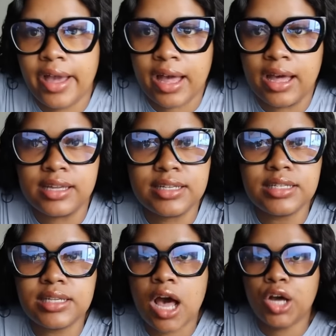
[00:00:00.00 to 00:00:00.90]
Hey
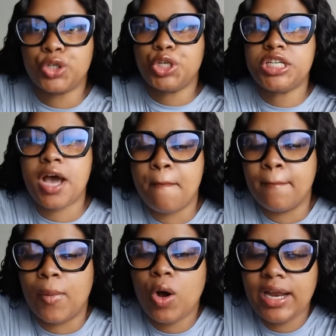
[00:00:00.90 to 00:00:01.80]
guys, good
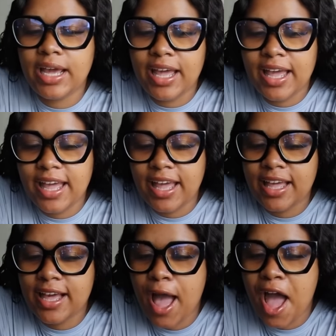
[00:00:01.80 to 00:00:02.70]

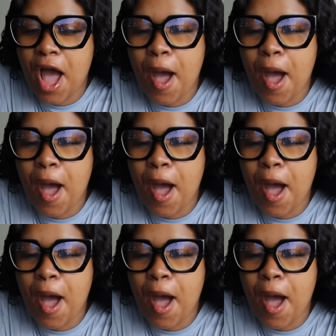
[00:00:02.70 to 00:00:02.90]
morning.